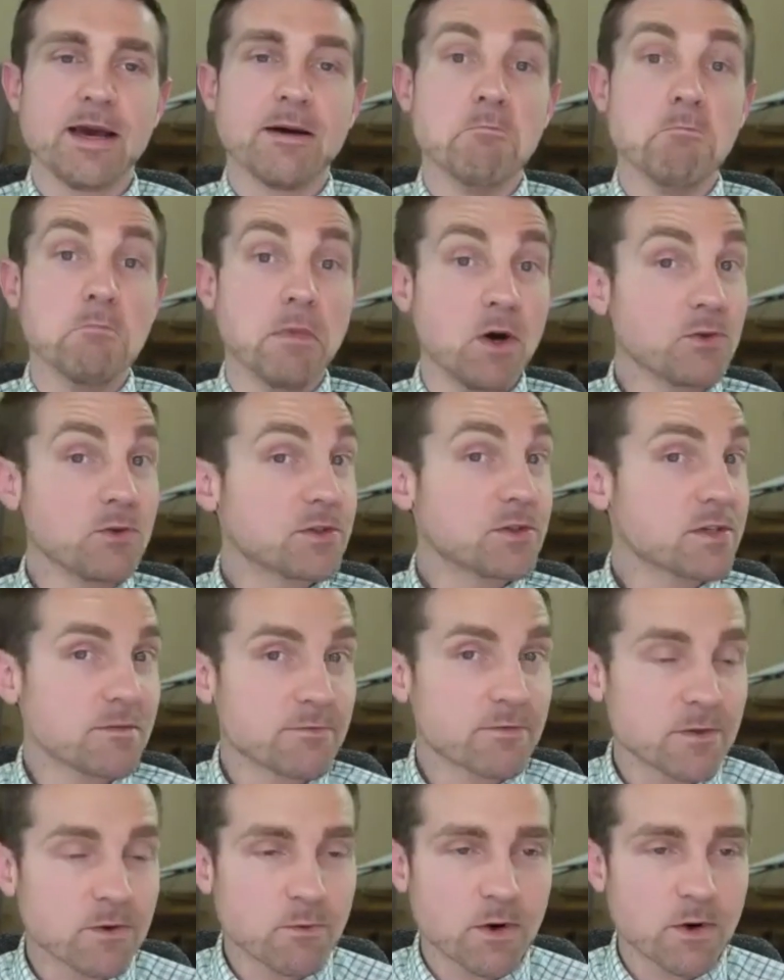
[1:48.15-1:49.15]
Most
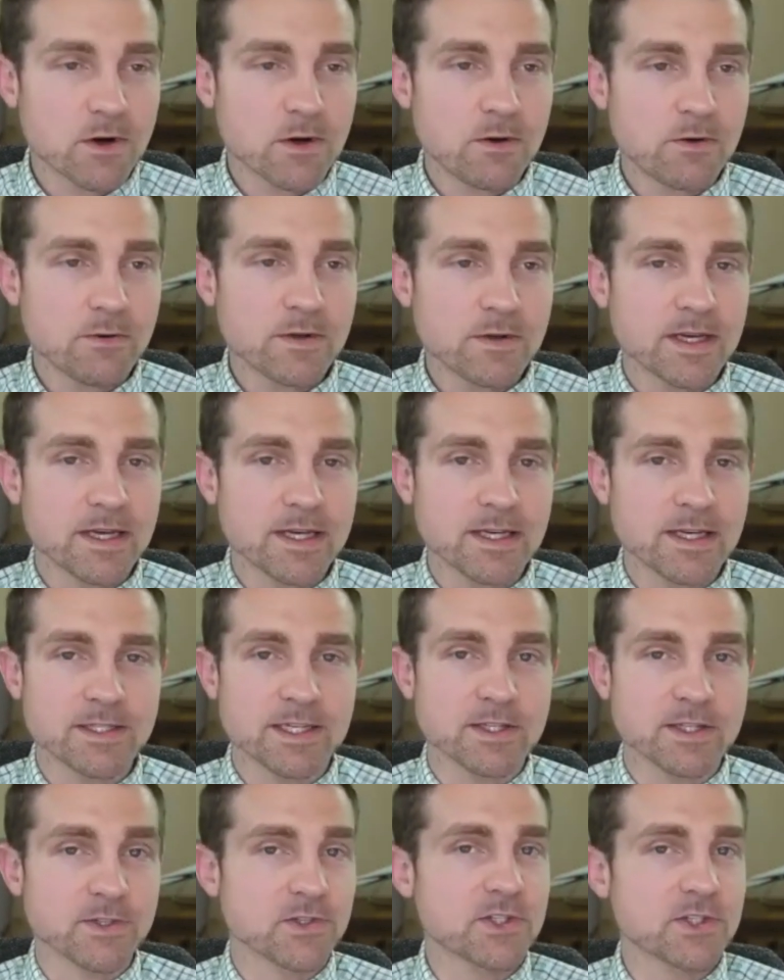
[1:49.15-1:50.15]
of the world is
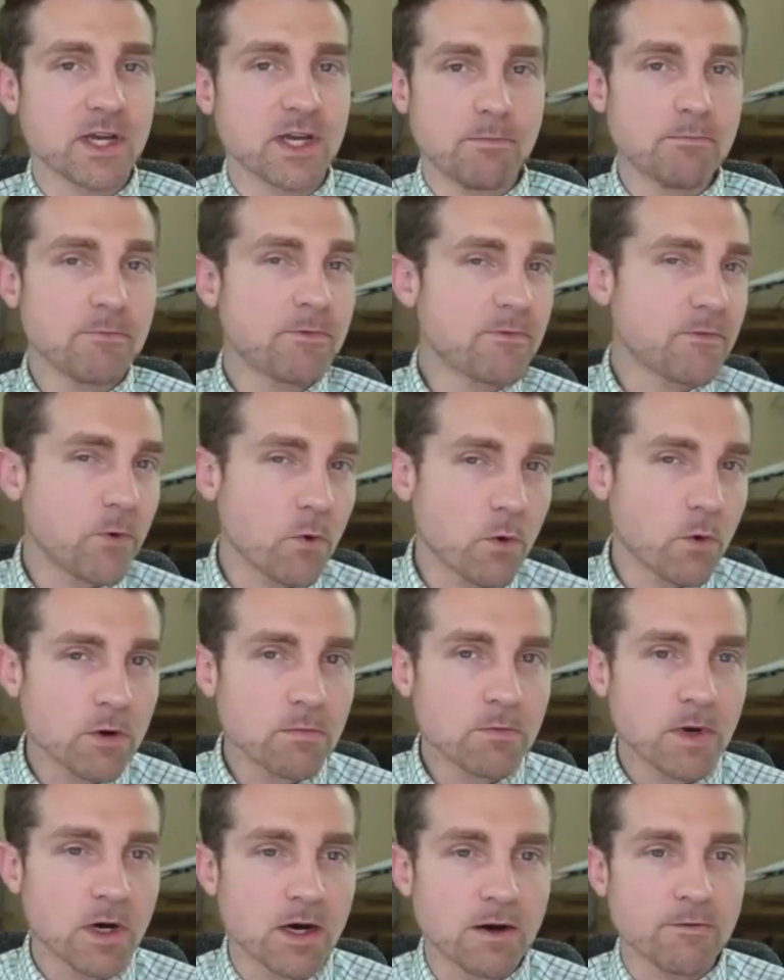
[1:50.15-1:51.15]
in some
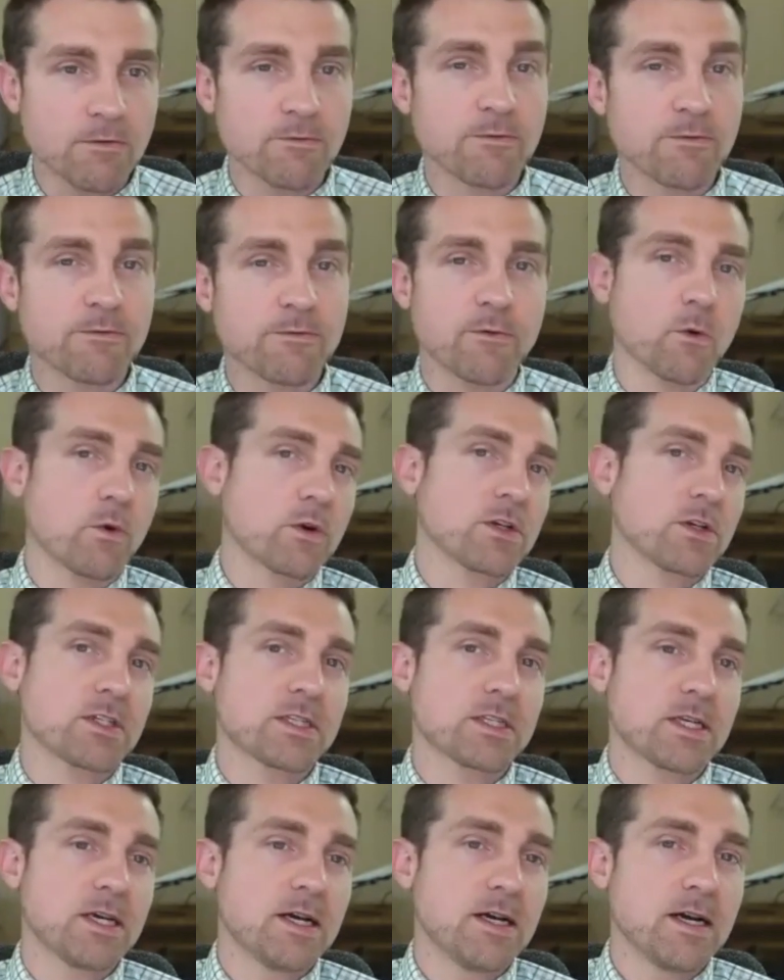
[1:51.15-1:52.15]
form of
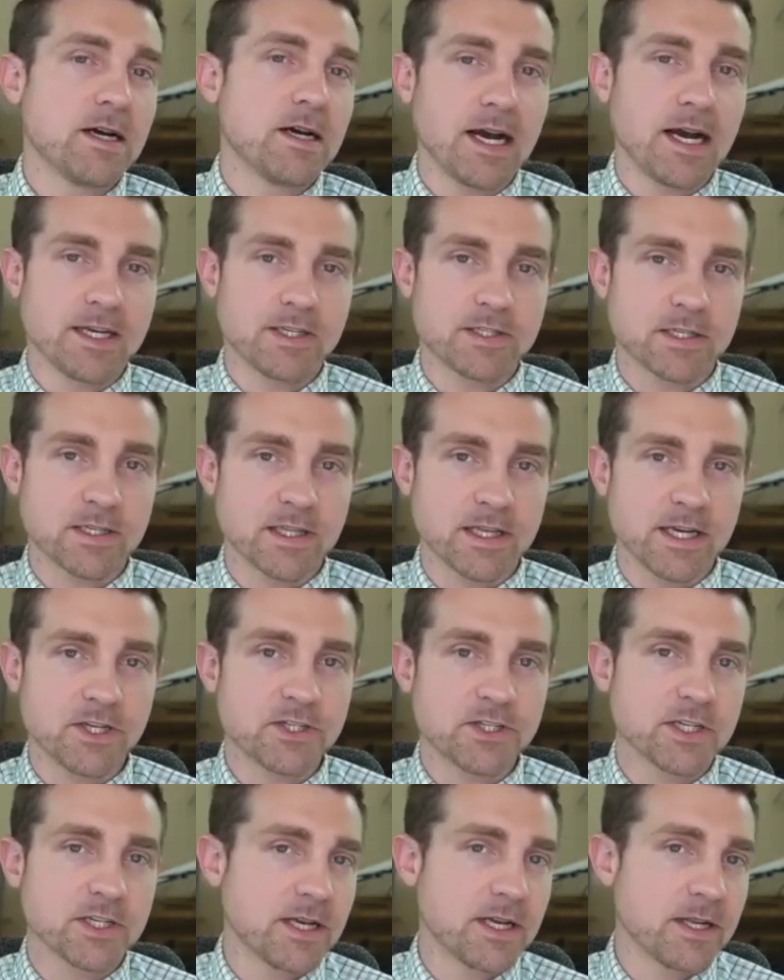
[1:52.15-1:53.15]
forced
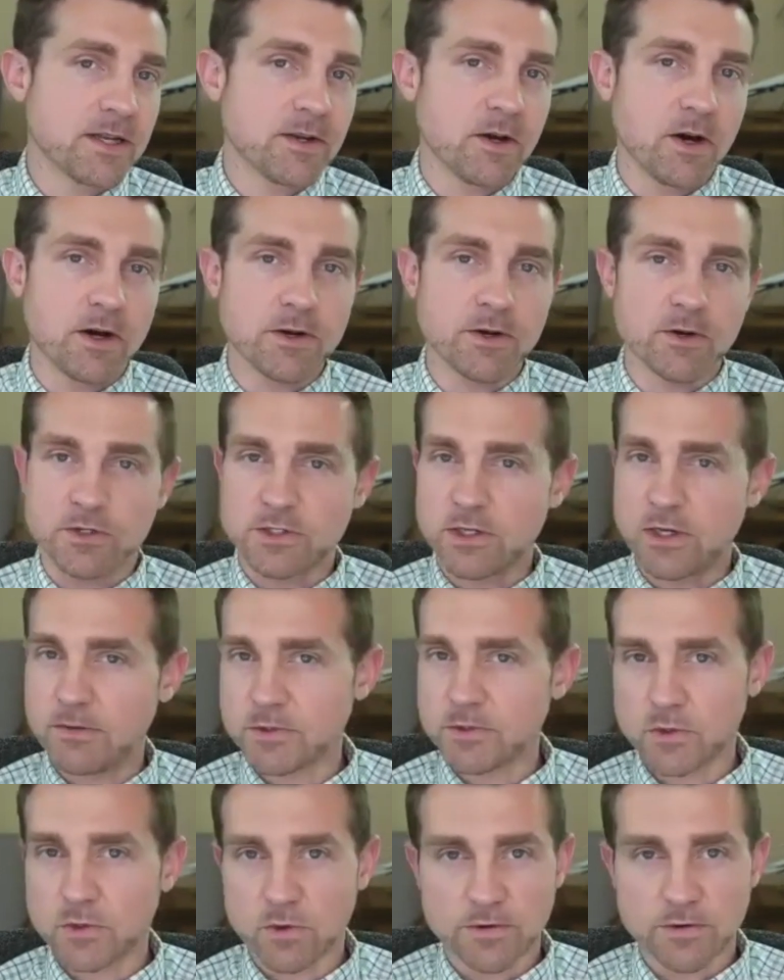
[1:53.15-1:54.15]
isolation under some
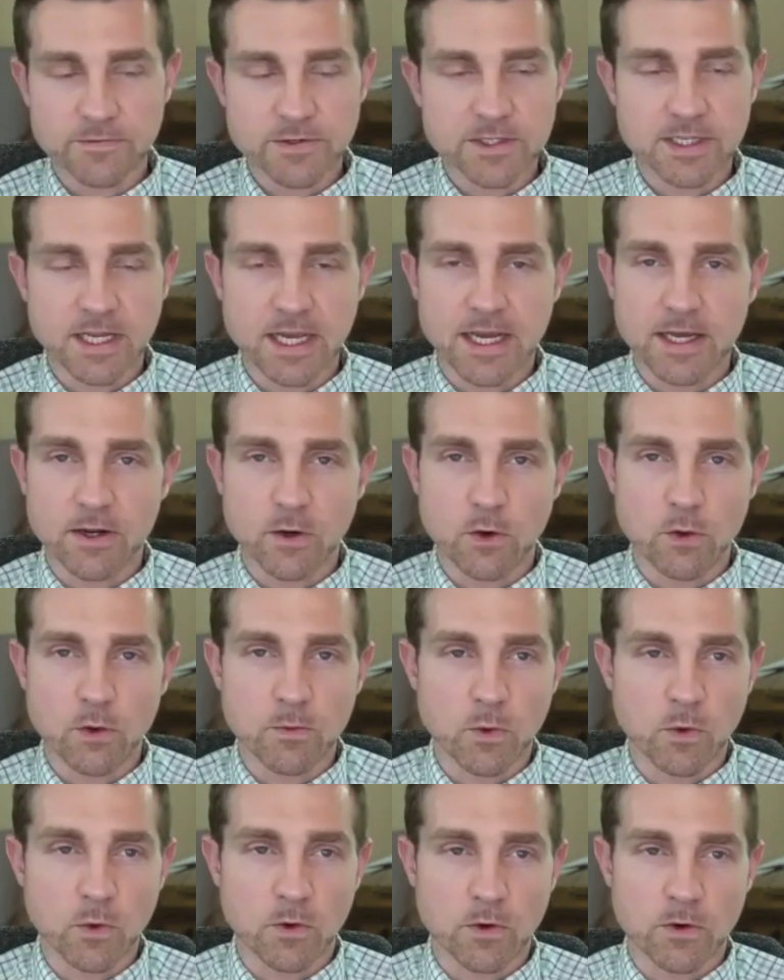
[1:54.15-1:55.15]
sort of stay at
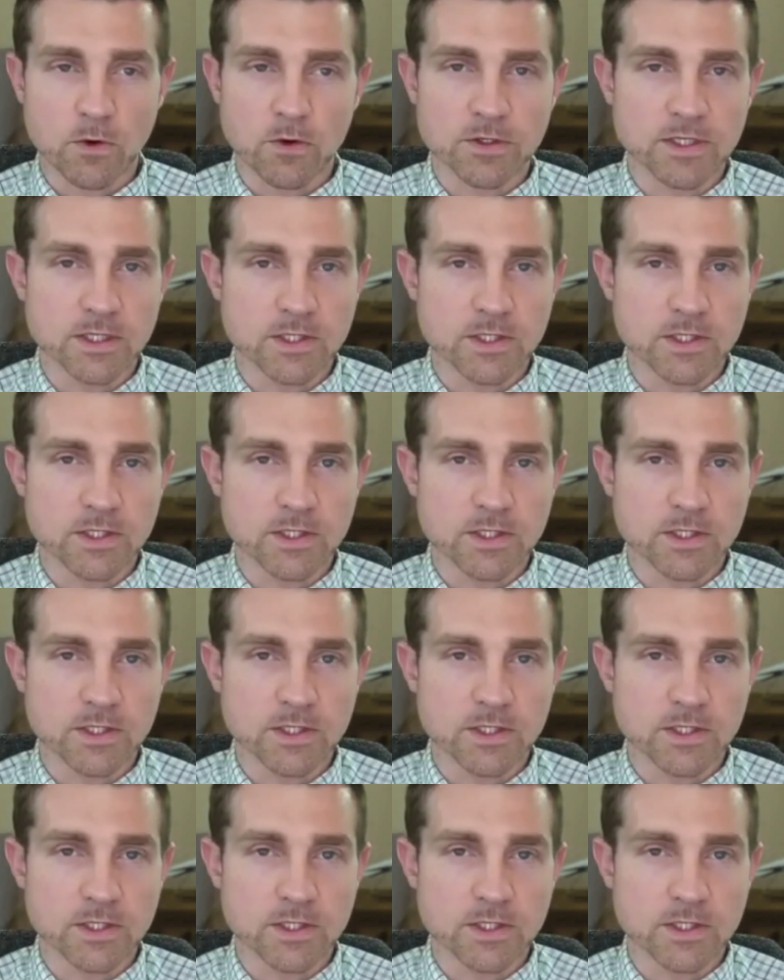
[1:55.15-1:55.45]
home orders.